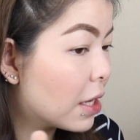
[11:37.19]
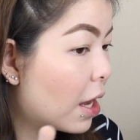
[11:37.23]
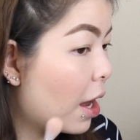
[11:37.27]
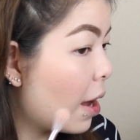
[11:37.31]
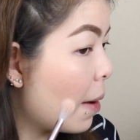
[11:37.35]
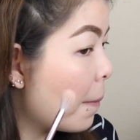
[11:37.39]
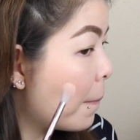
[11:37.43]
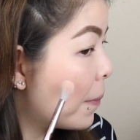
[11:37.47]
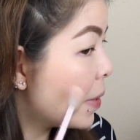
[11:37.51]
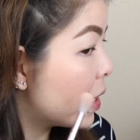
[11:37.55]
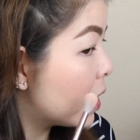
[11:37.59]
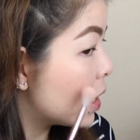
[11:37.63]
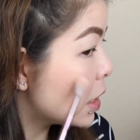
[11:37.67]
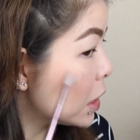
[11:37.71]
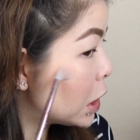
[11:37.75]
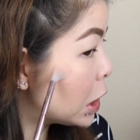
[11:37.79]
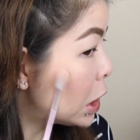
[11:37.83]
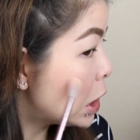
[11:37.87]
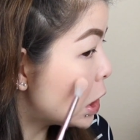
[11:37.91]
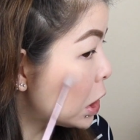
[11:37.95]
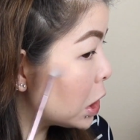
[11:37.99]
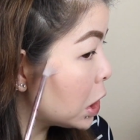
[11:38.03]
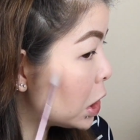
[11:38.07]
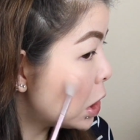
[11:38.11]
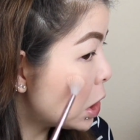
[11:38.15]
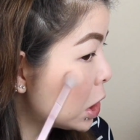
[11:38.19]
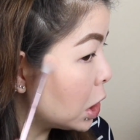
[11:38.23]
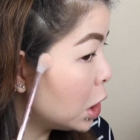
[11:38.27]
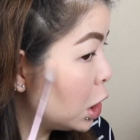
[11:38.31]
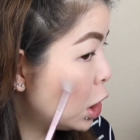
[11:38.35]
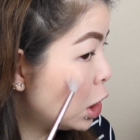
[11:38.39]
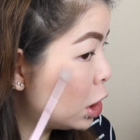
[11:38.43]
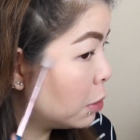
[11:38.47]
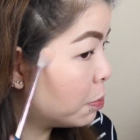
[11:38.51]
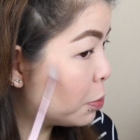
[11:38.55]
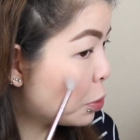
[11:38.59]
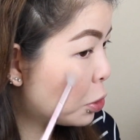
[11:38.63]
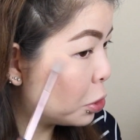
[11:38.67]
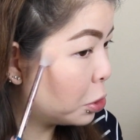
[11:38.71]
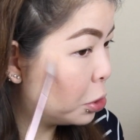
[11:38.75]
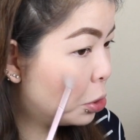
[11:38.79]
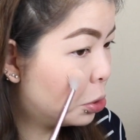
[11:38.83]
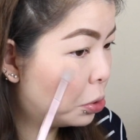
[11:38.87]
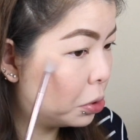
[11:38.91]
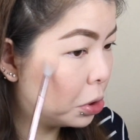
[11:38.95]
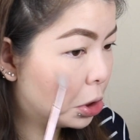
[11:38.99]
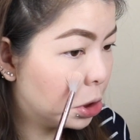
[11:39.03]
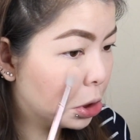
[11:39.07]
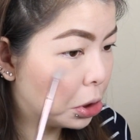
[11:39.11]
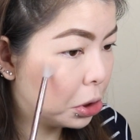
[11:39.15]
up because this is
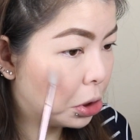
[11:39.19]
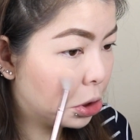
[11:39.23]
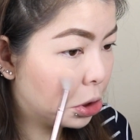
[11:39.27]
absolutely